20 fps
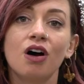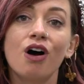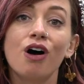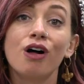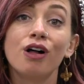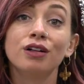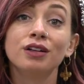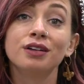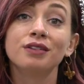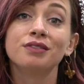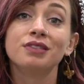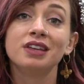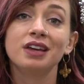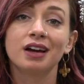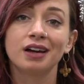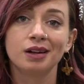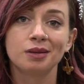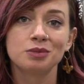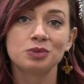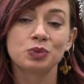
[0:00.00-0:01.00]
All of the
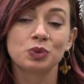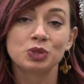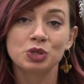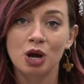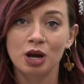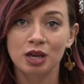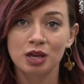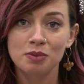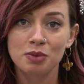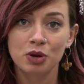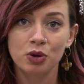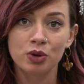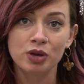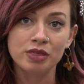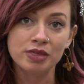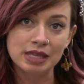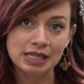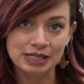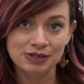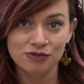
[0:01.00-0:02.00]
items we're talking about
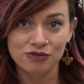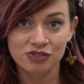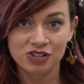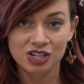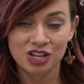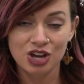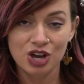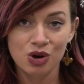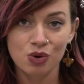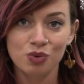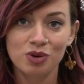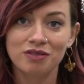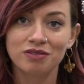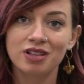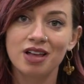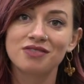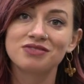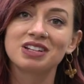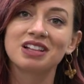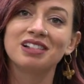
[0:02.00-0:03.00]
in this video, we've
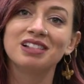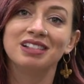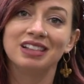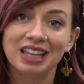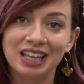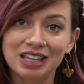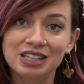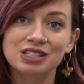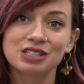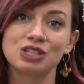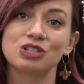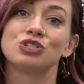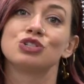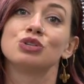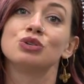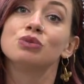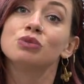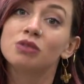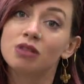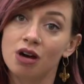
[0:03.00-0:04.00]
left links
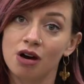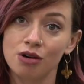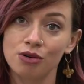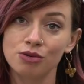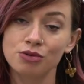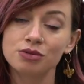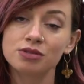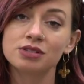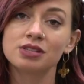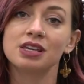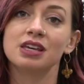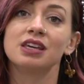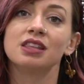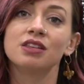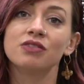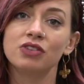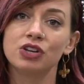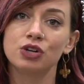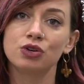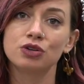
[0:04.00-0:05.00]
to those in
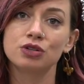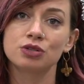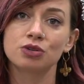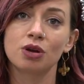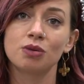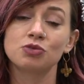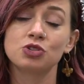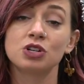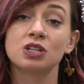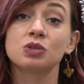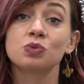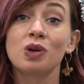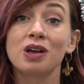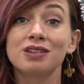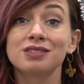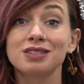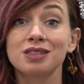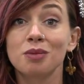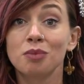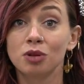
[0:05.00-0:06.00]
the video description as
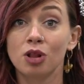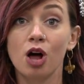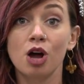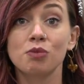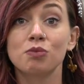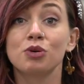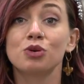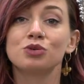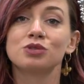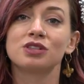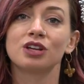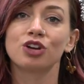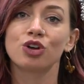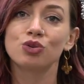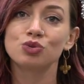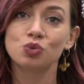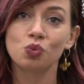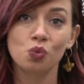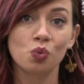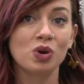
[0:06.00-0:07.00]
well as in the blog post that
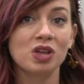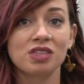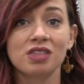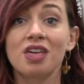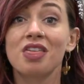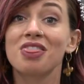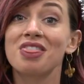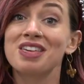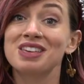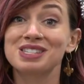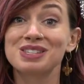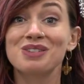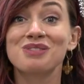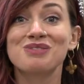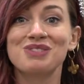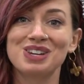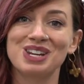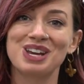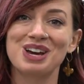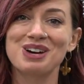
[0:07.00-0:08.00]
goes with this
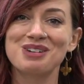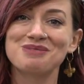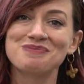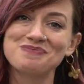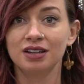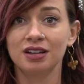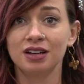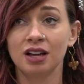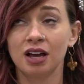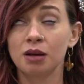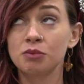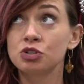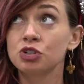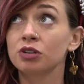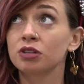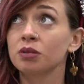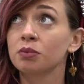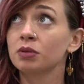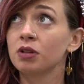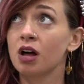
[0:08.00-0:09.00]
video. I'm
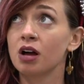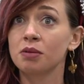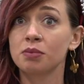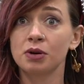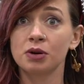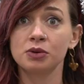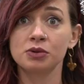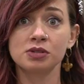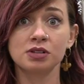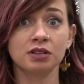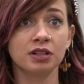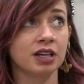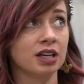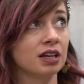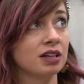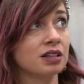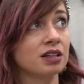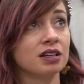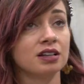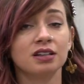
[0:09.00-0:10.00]
sure the blog post
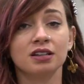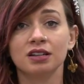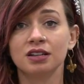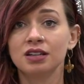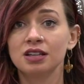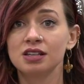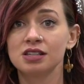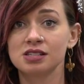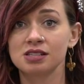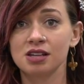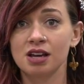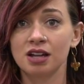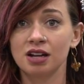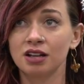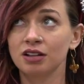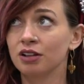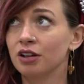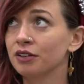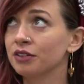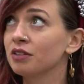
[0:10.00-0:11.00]
link is
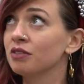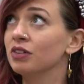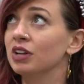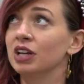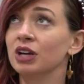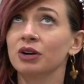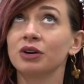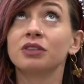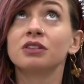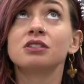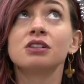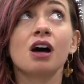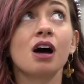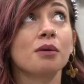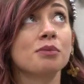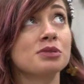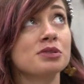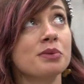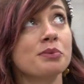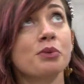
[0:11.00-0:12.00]
sliding along the video at the
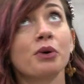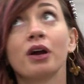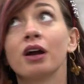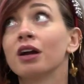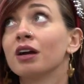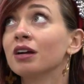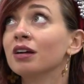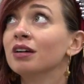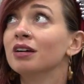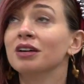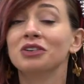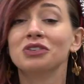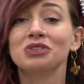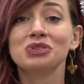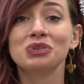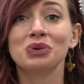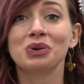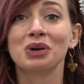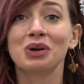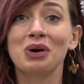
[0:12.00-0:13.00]
top somewhere,
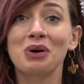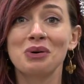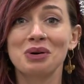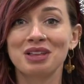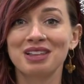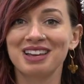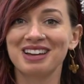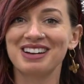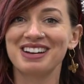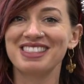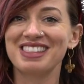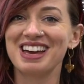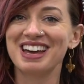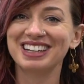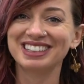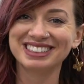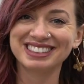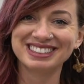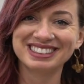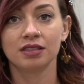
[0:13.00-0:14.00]
so you can go and click on
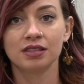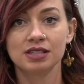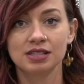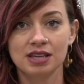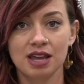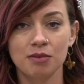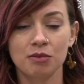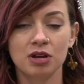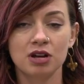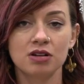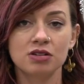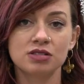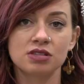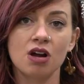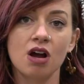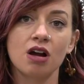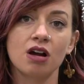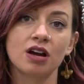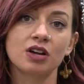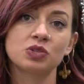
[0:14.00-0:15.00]
that. This camera here is
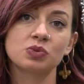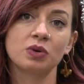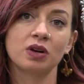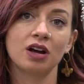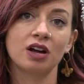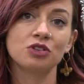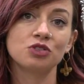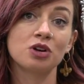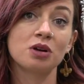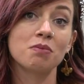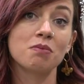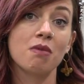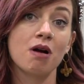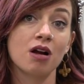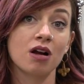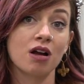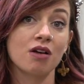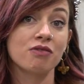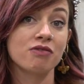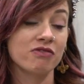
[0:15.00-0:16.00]
the RX100 Mark